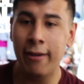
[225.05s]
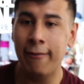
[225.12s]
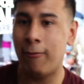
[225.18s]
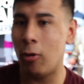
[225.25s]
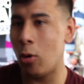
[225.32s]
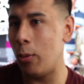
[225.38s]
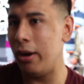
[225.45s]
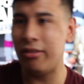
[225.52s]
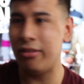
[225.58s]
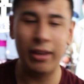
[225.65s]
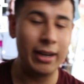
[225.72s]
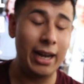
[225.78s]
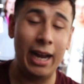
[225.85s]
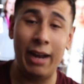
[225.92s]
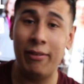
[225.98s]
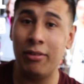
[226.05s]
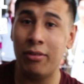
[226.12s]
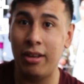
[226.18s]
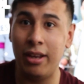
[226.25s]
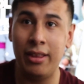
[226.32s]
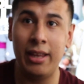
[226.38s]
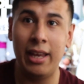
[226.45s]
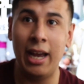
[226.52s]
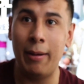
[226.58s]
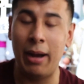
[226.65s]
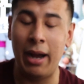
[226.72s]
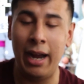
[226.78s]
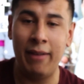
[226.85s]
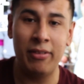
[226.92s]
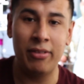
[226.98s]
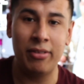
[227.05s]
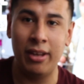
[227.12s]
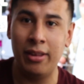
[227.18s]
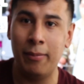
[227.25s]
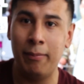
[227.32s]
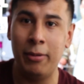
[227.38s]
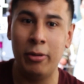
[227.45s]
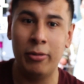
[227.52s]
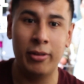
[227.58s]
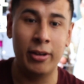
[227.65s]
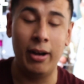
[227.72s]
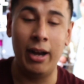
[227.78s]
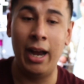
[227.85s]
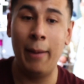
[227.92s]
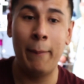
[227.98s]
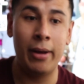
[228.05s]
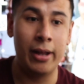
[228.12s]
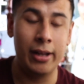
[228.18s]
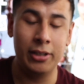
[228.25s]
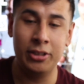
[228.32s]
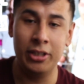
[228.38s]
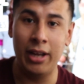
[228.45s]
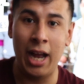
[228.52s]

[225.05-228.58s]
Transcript: 4 weeks in, I haven't seen the musical. I apologize.